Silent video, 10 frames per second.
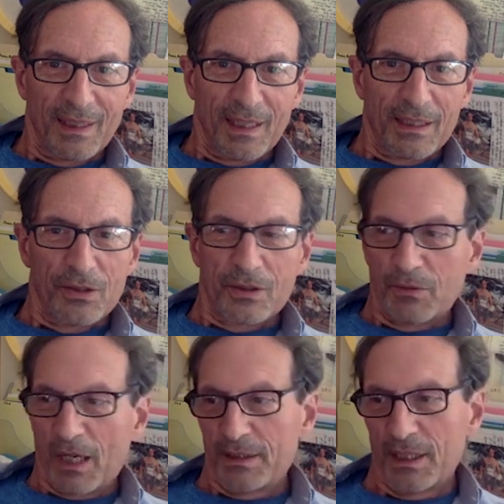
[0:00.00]
And you could
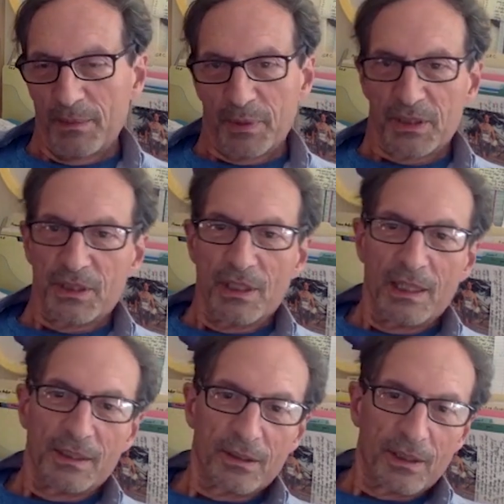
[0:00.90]
write 10%
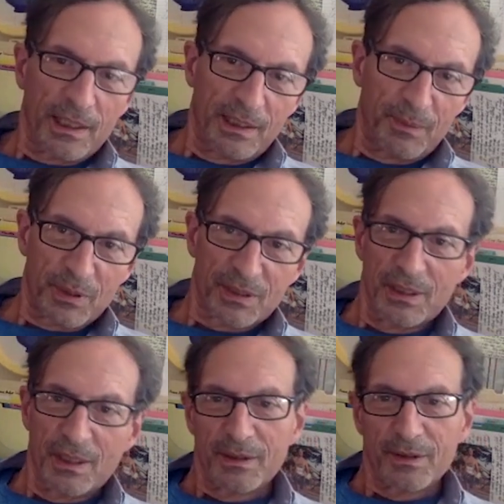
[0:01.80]
or 80%
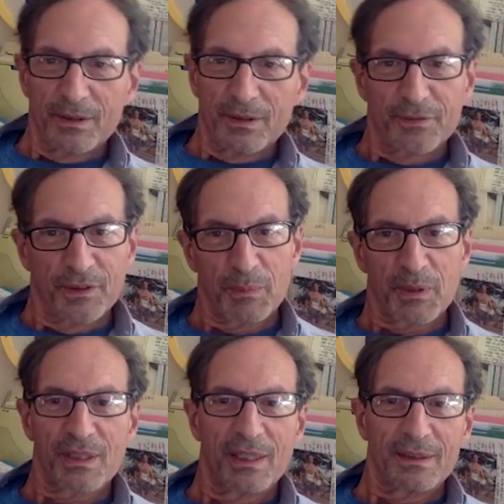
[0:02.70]
or
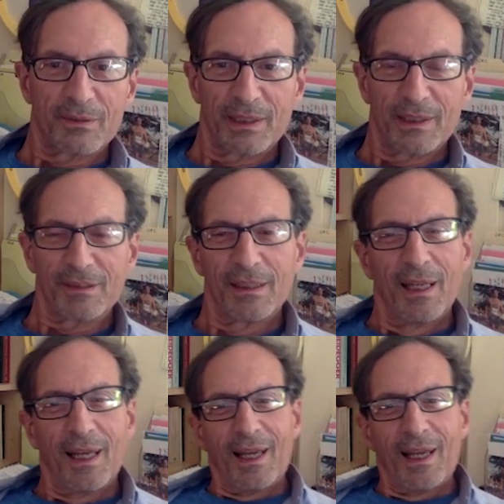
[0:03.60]
50% or whatever.